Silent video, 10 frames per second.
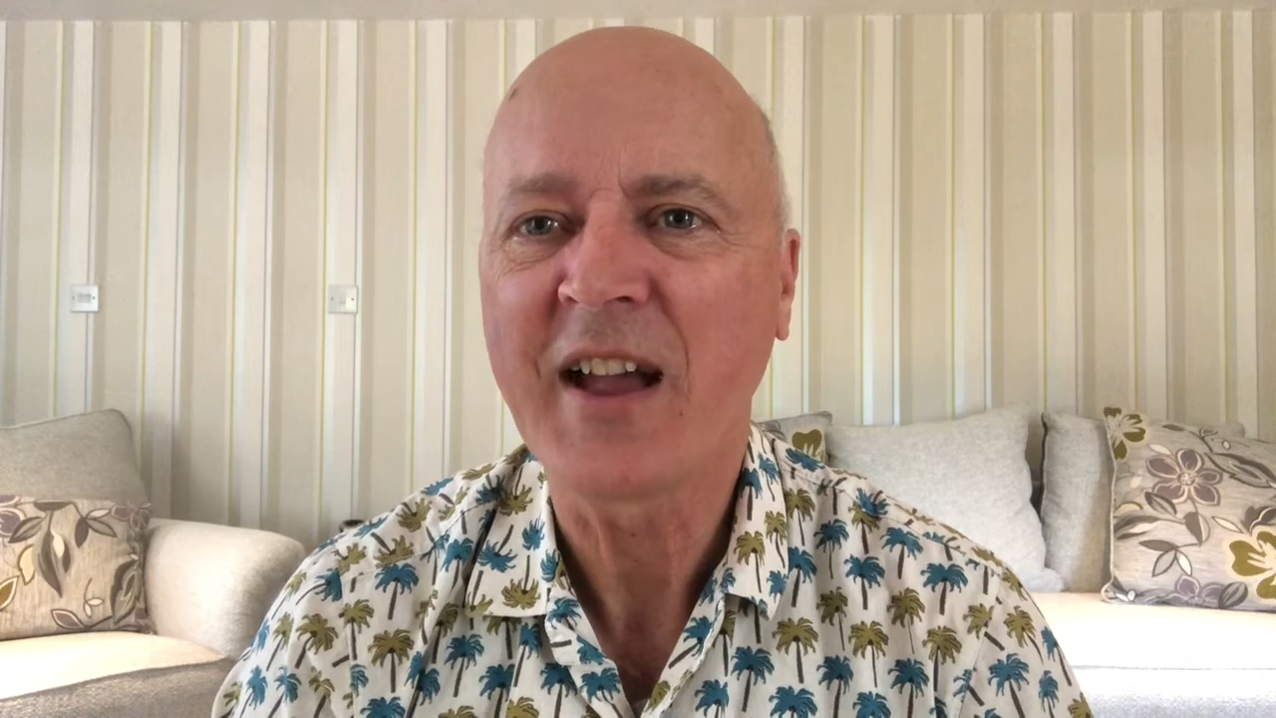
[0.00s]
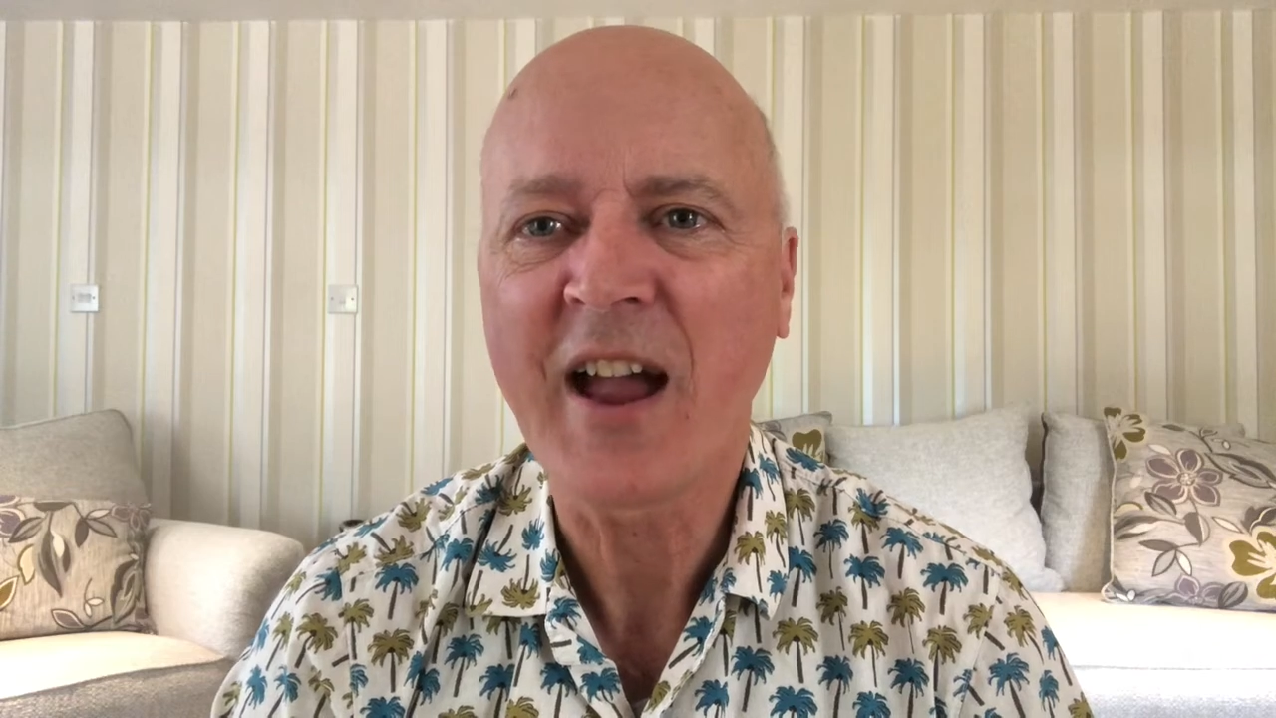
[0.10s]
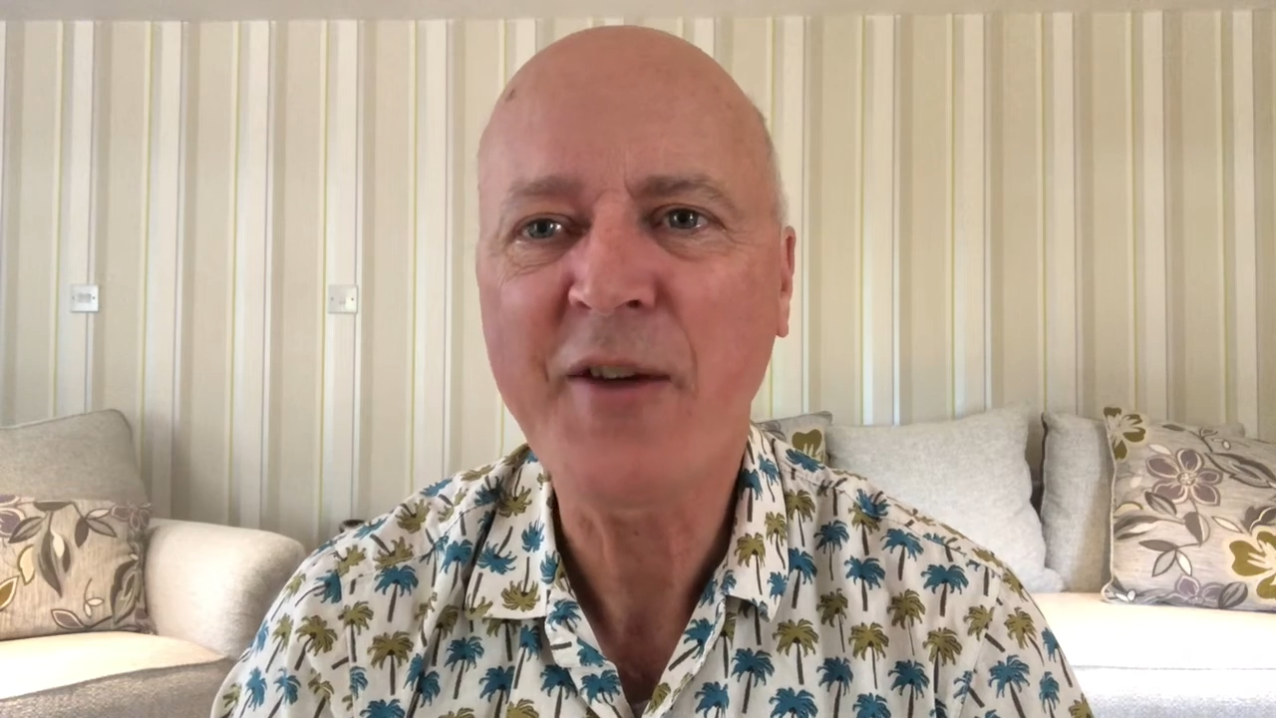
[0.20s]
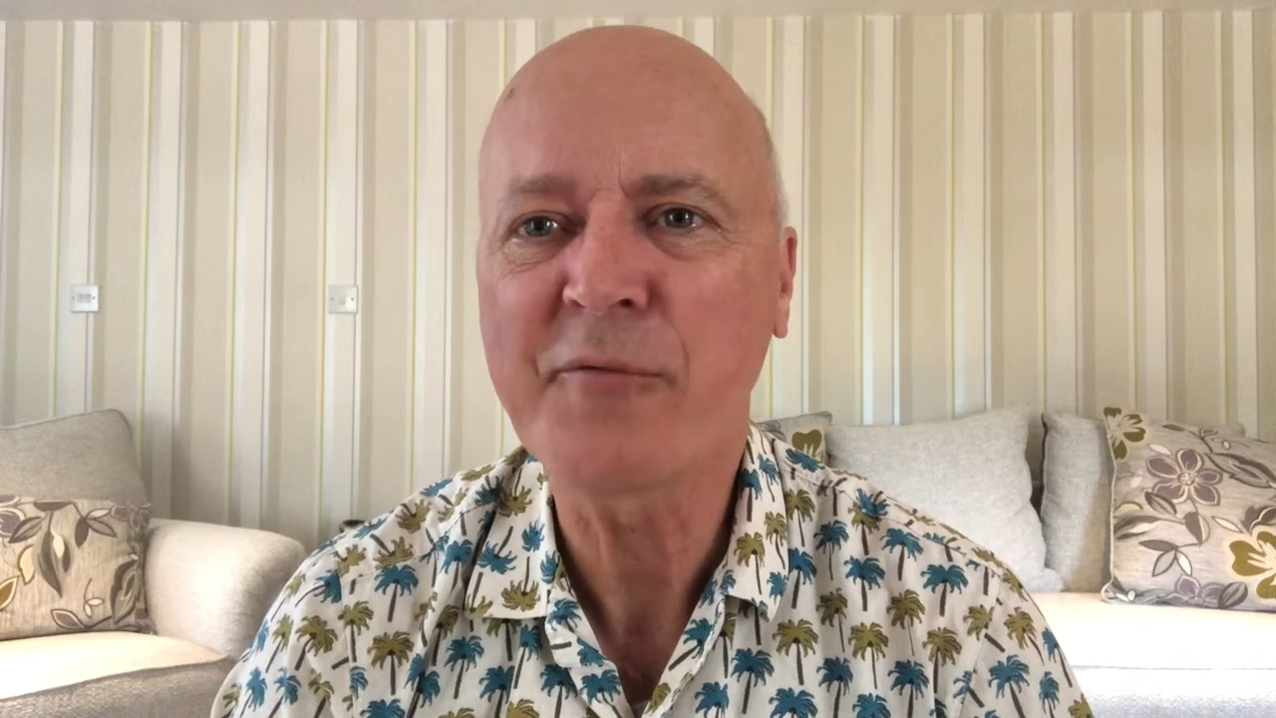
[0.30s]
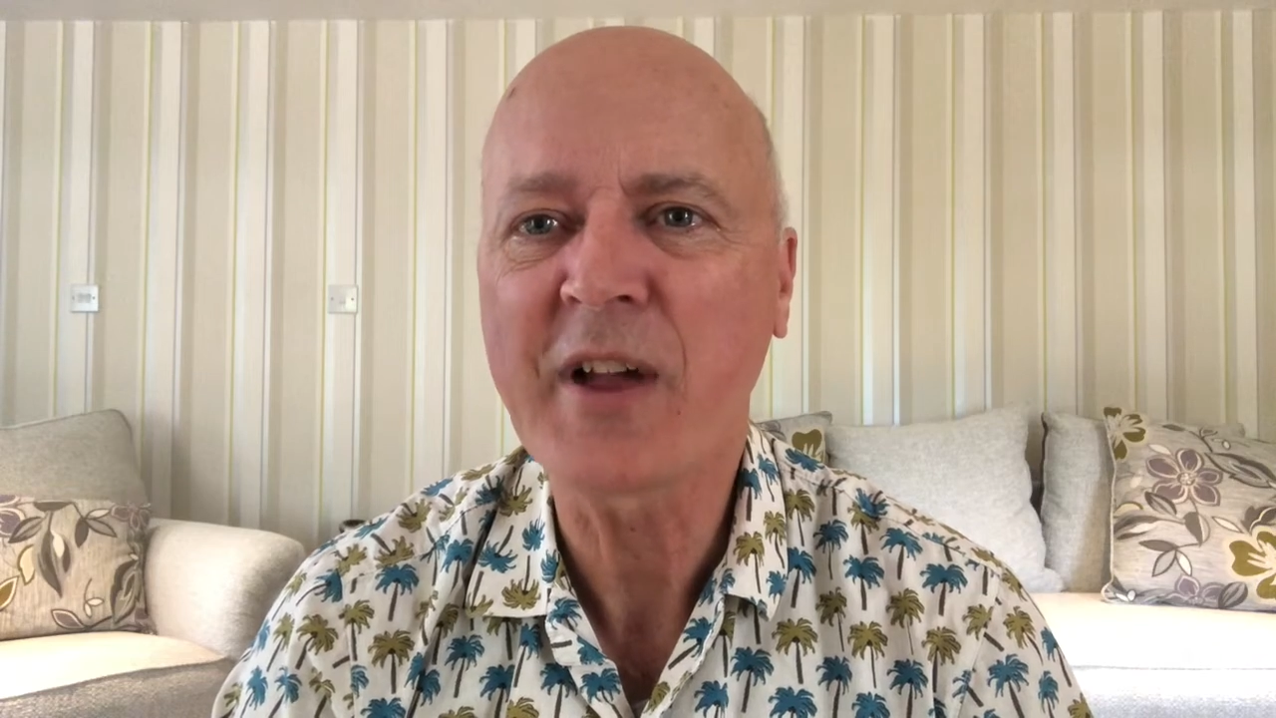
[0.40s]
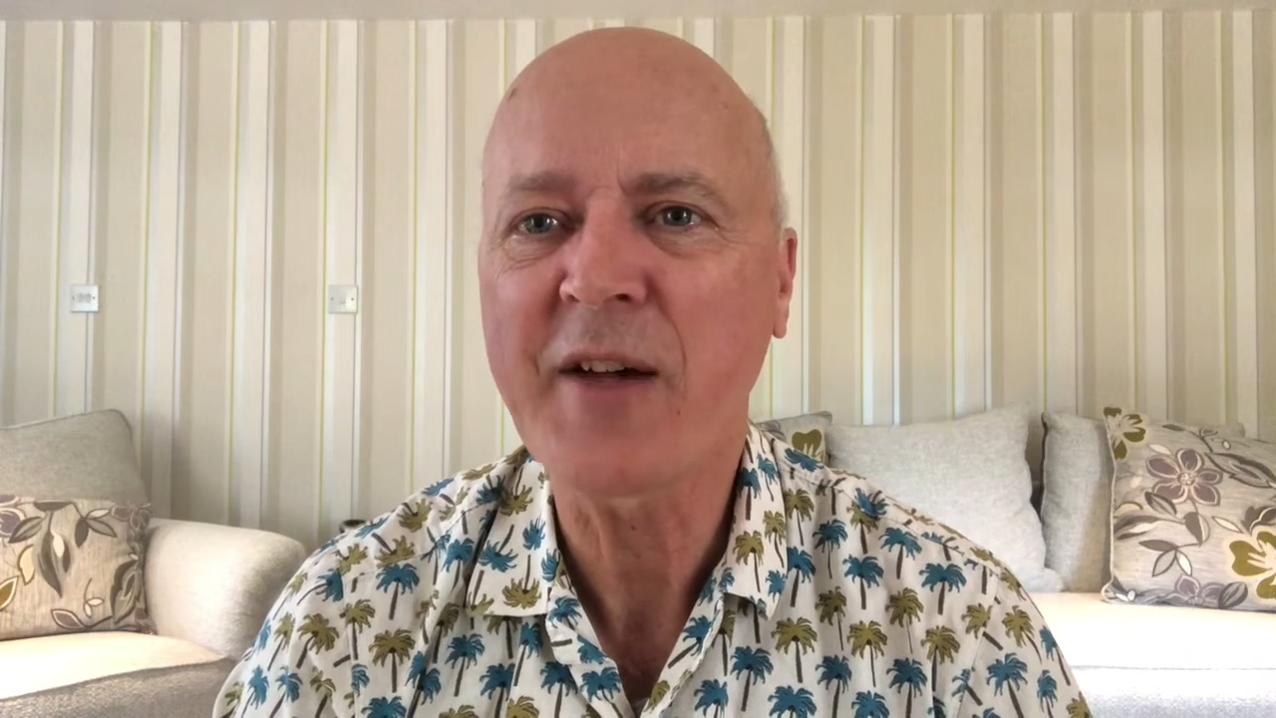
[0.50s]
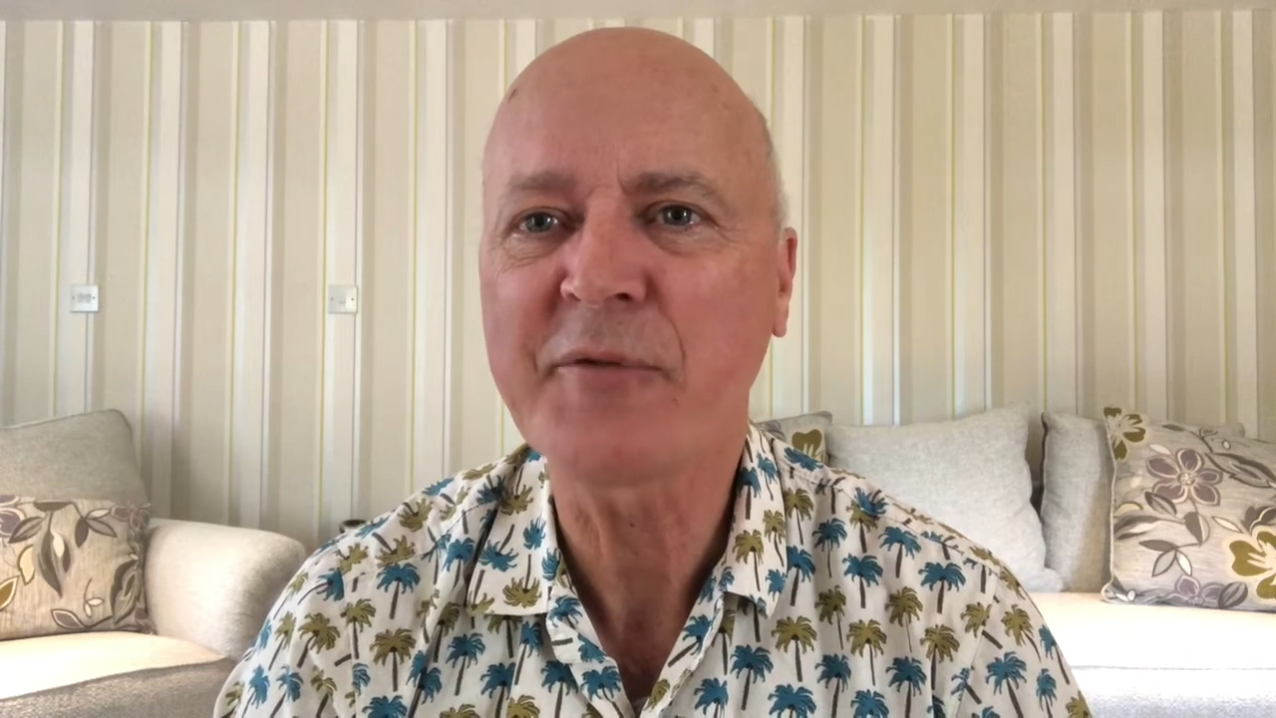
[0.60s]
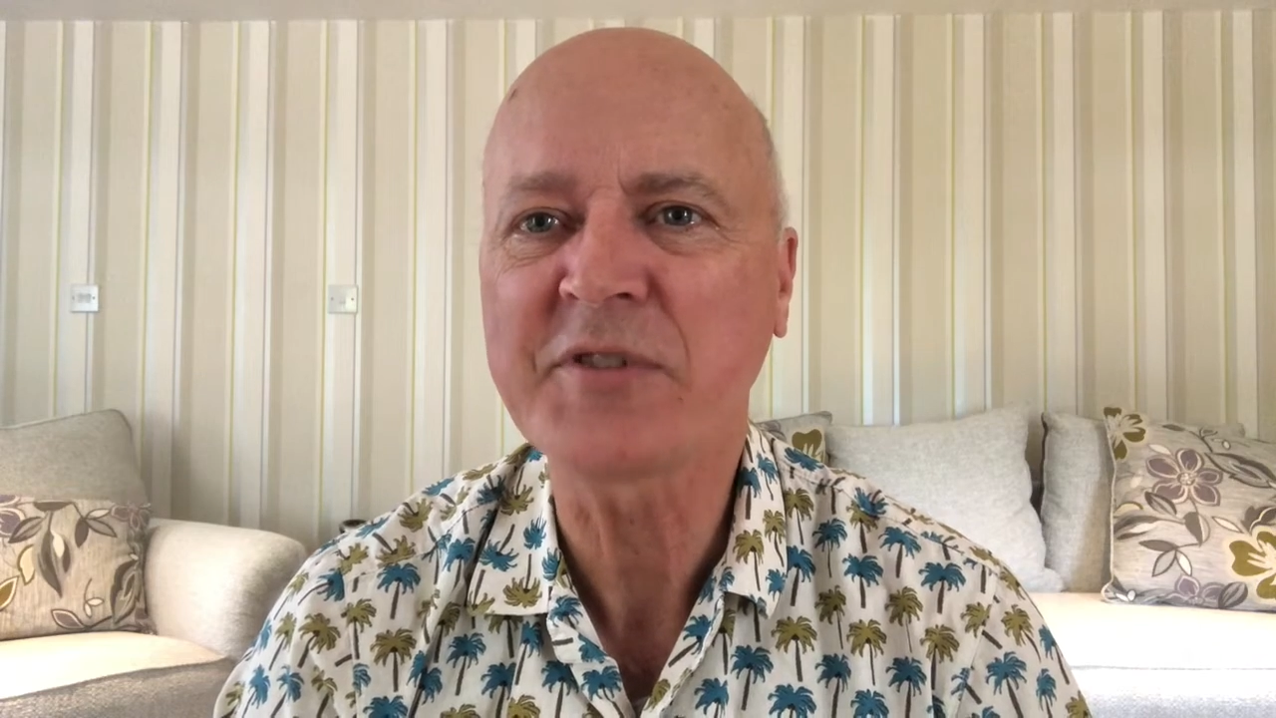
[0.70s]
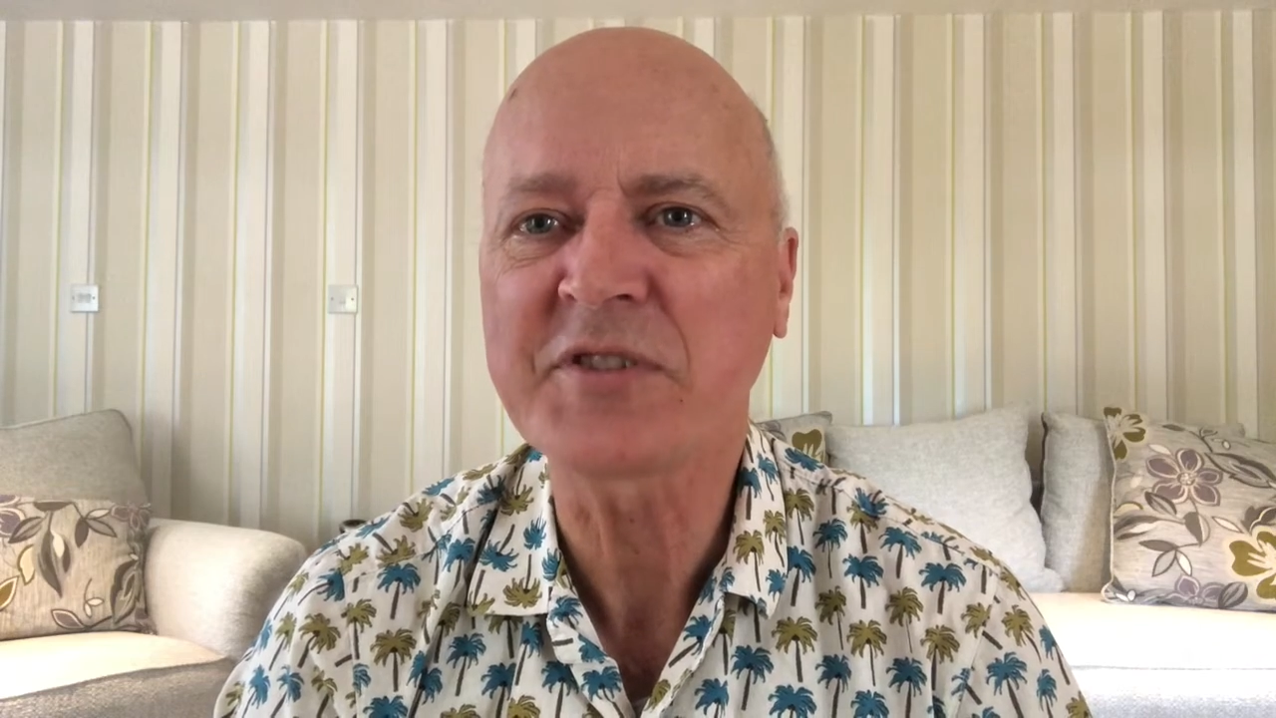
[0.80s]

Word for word: every effort